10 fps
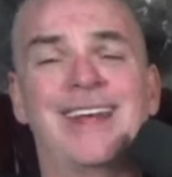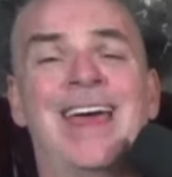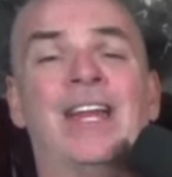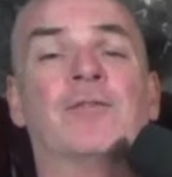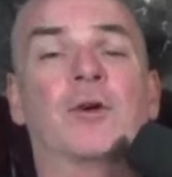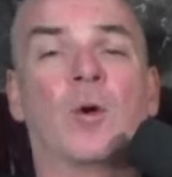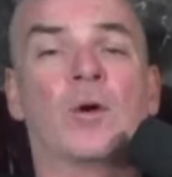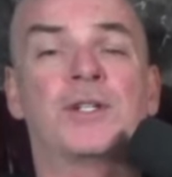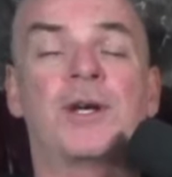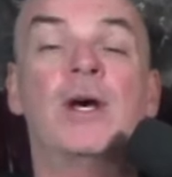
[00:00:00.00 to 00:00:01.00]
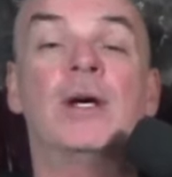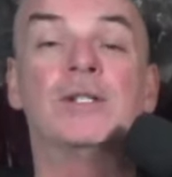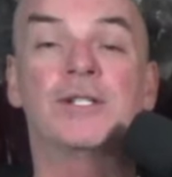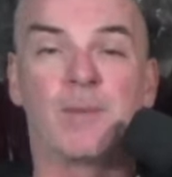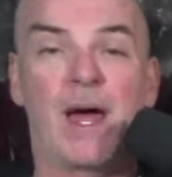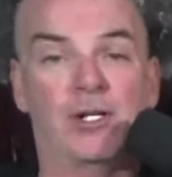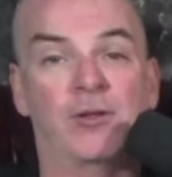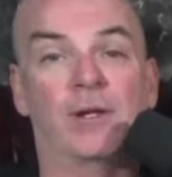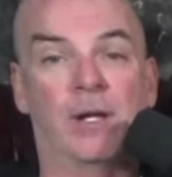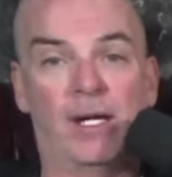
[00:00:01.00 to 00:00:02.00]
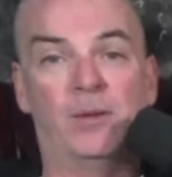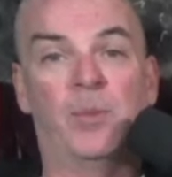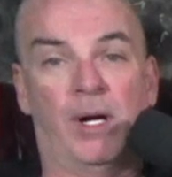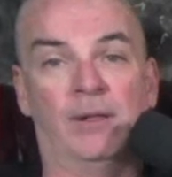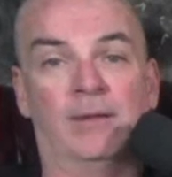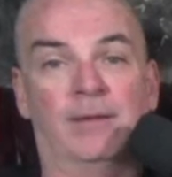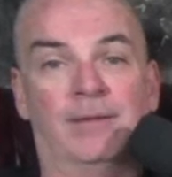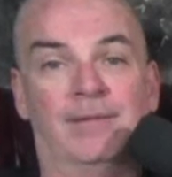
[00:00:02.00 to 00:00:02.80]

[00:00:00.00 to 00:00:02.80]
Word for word: and of course, smash the like button.